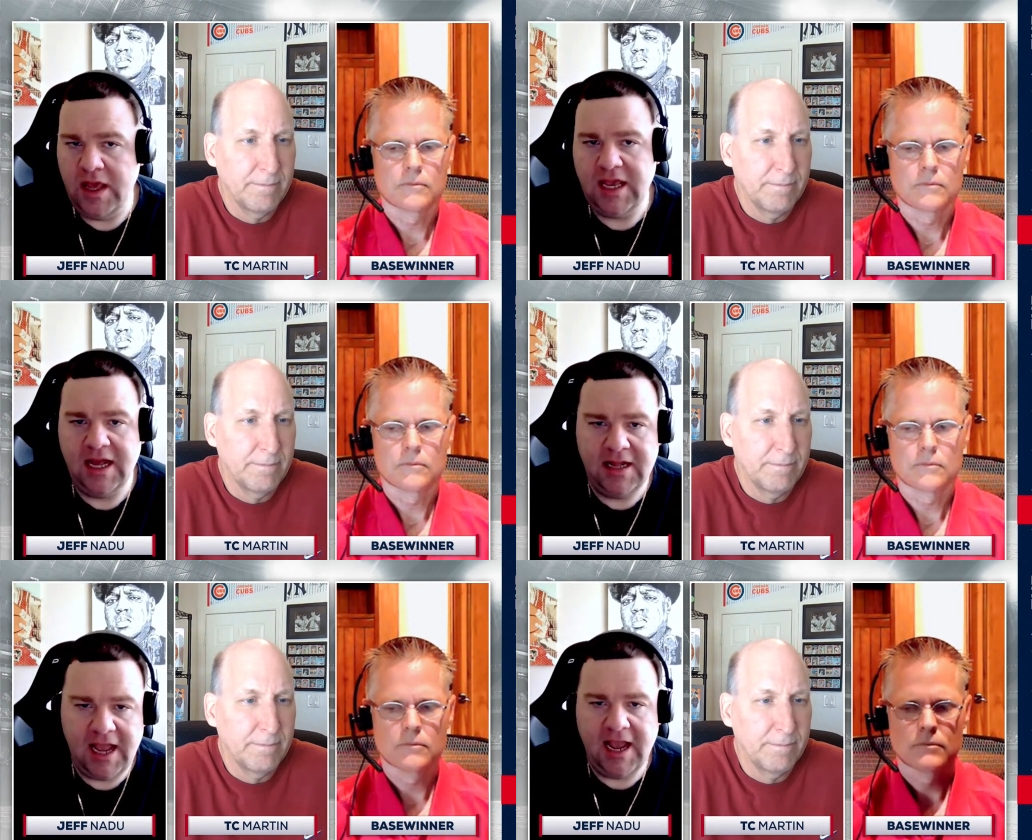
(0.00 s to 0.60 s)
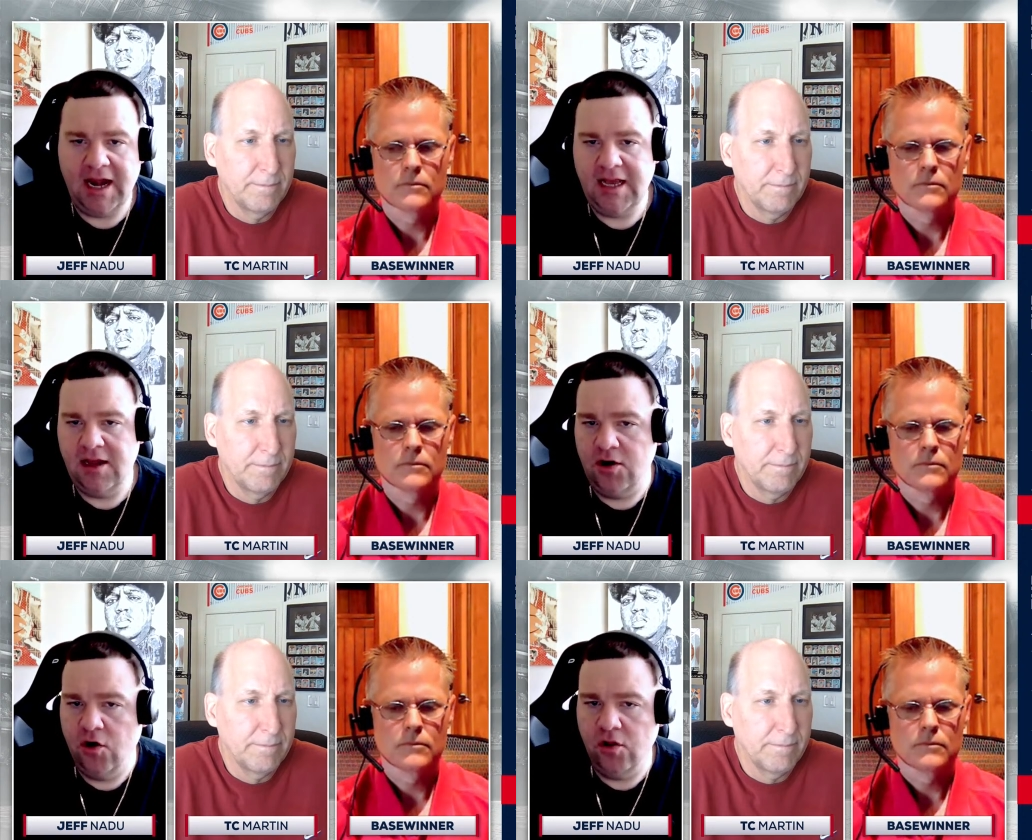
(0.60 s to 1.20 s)
Speaker 1: weekend. Now you got
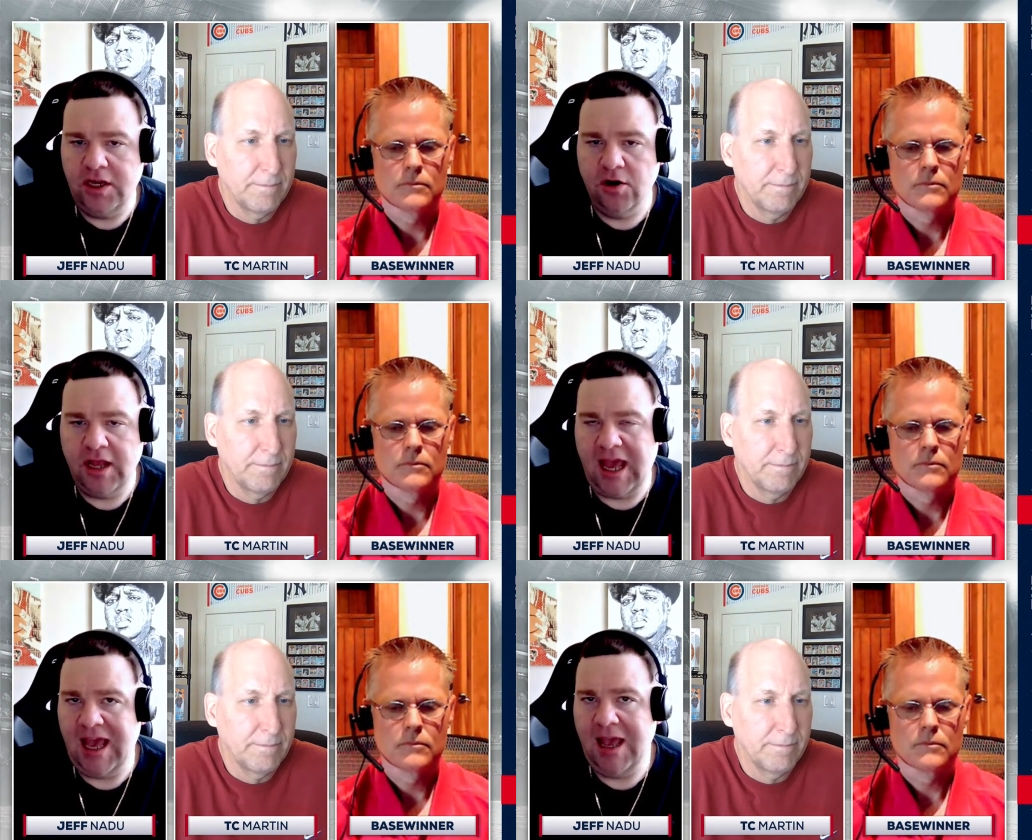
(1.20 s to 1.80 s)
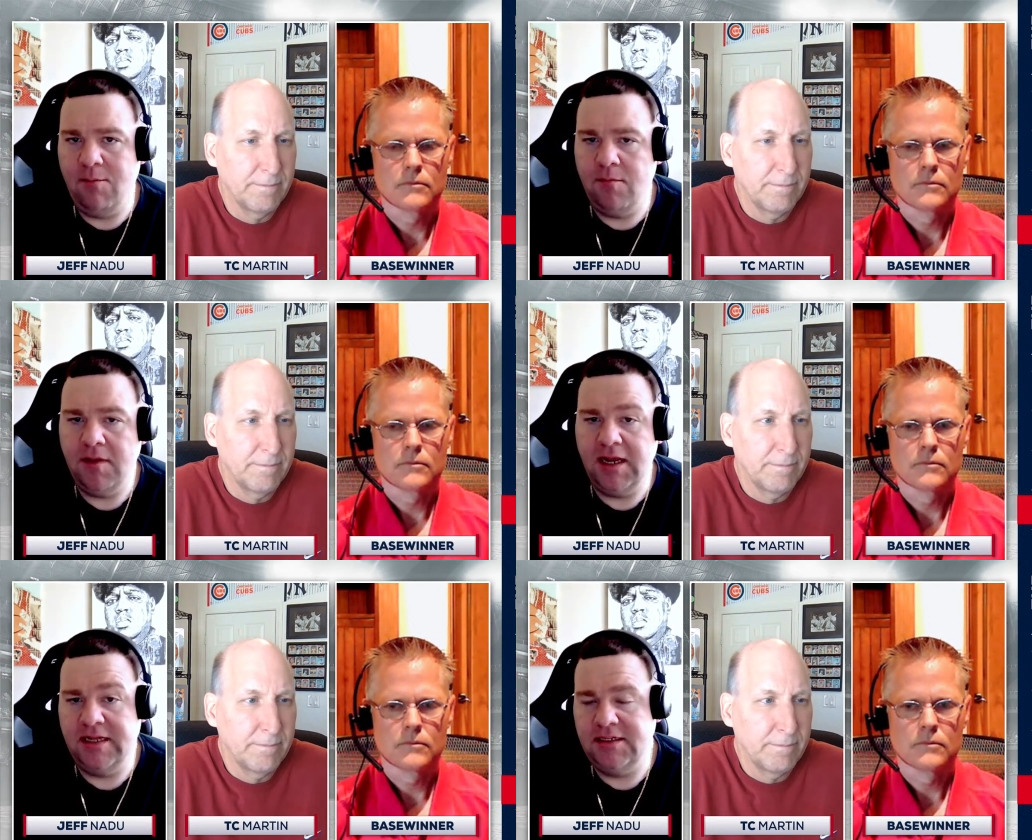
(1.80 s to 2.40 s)
an earlier
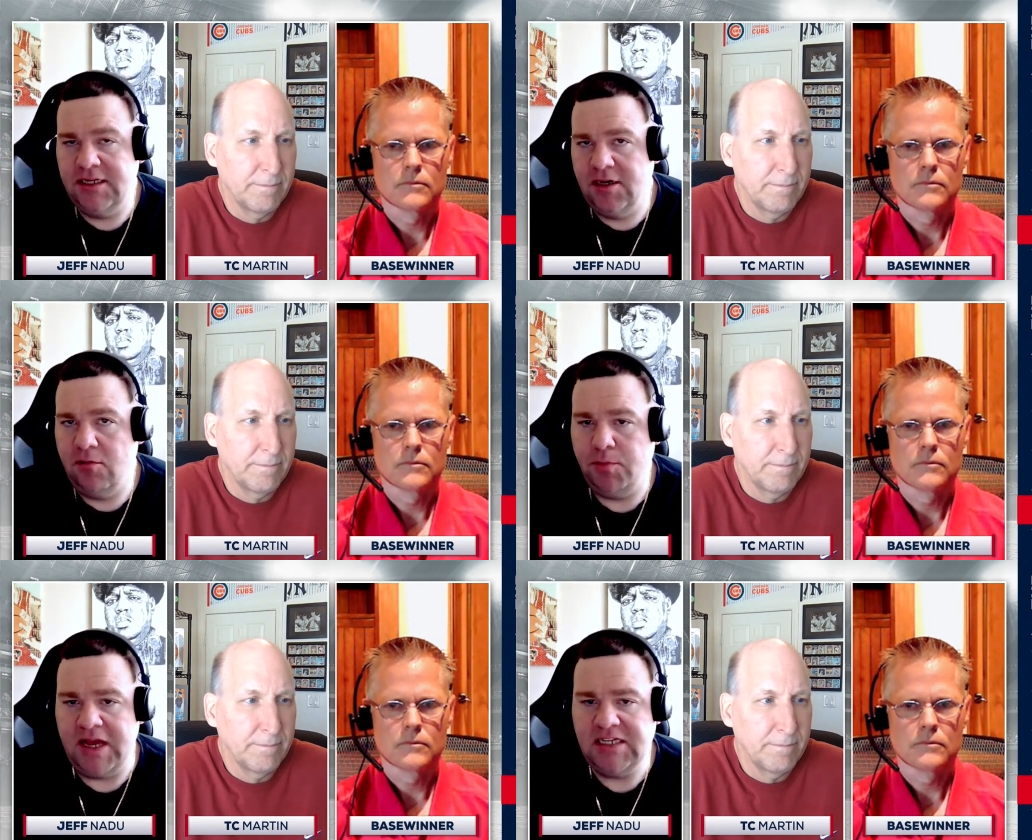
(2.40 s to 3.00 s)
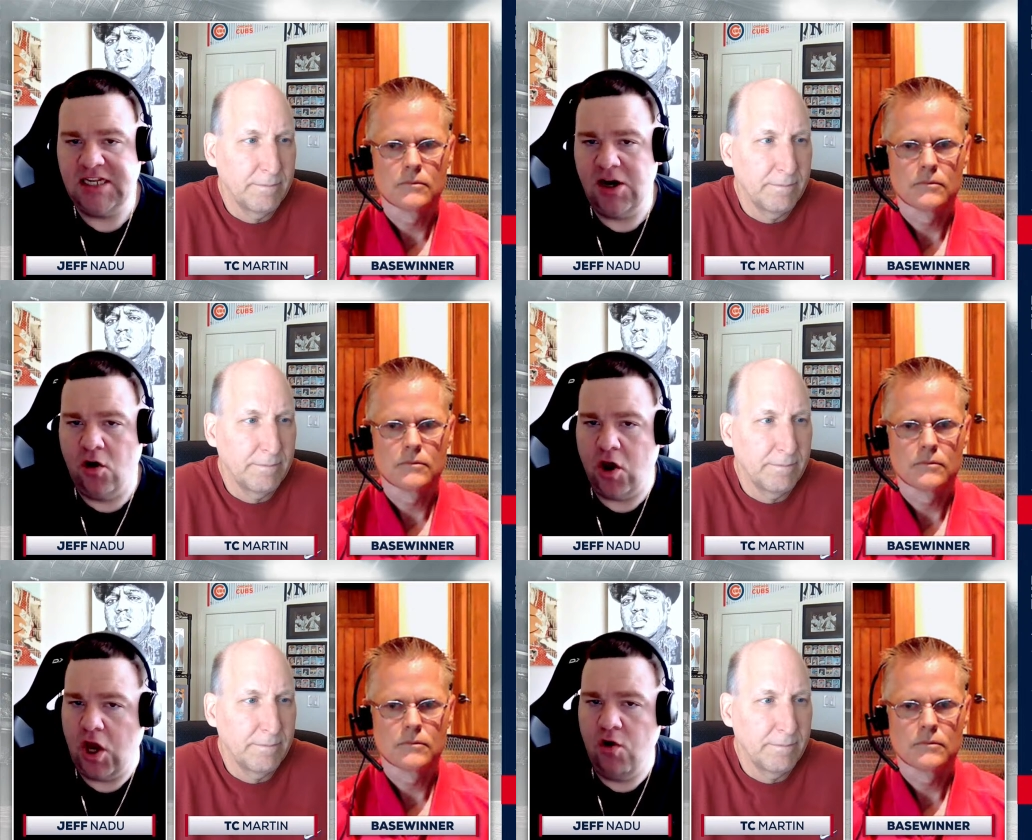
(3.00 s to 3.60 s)
game in a place that you
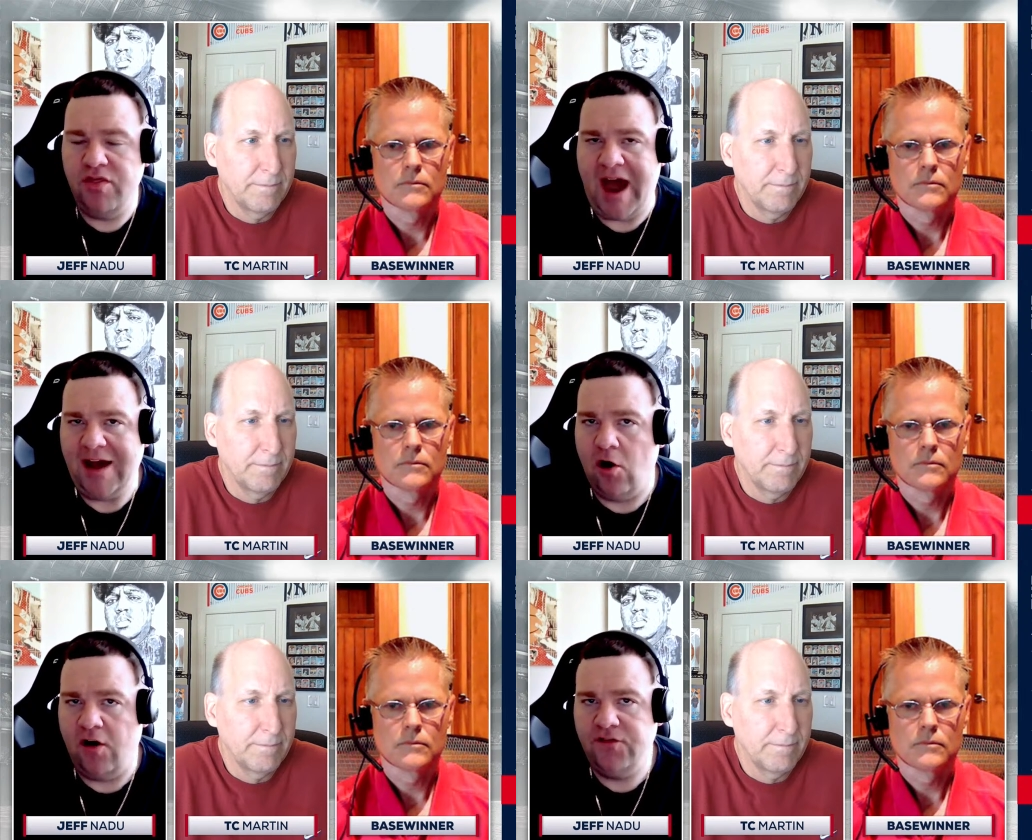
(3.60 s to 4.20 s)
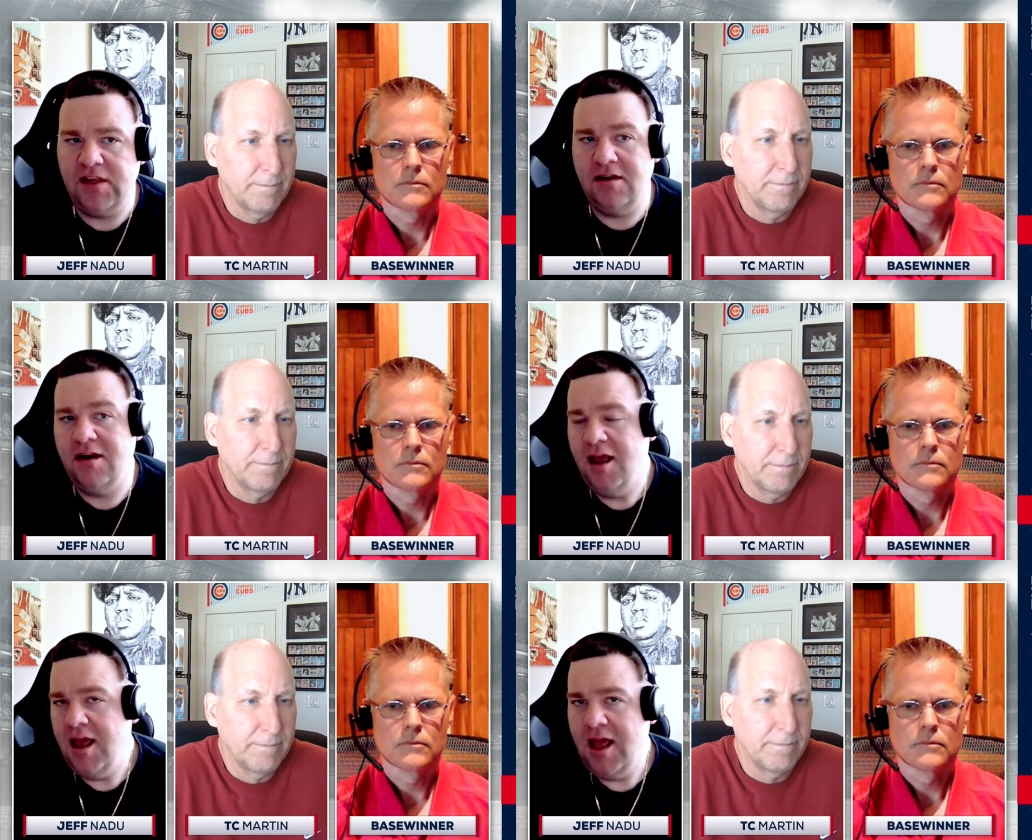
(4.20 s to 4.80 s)
don't go that
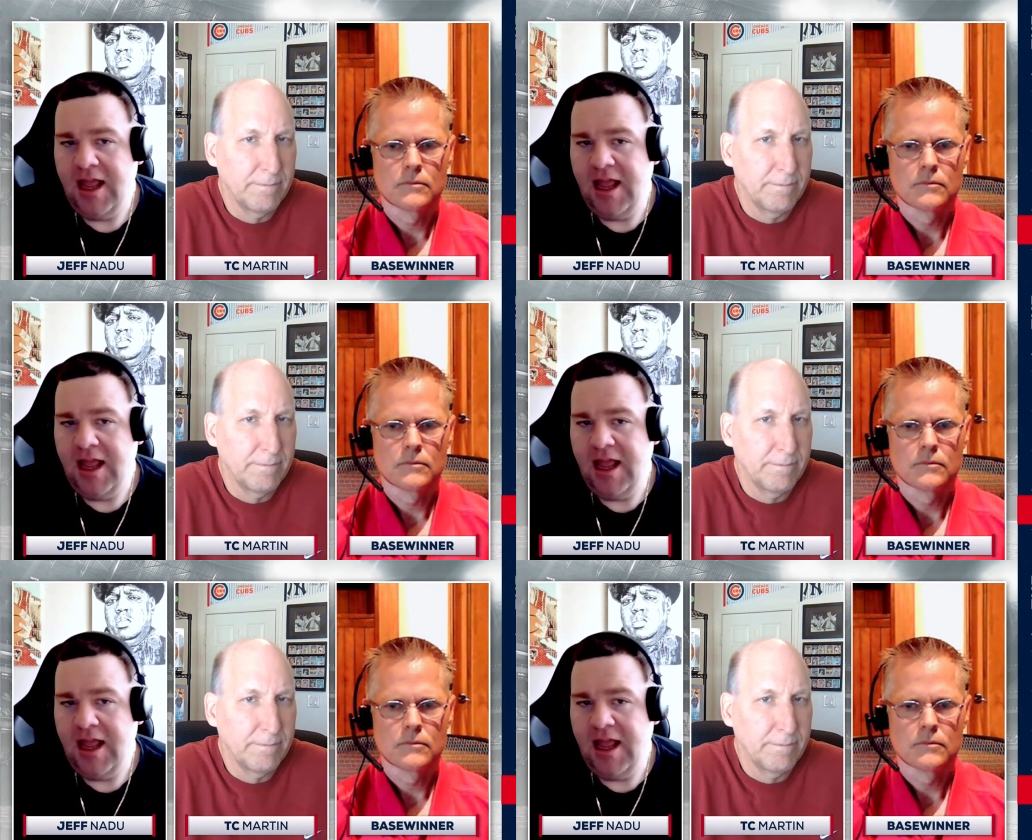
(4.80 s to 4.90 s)
often.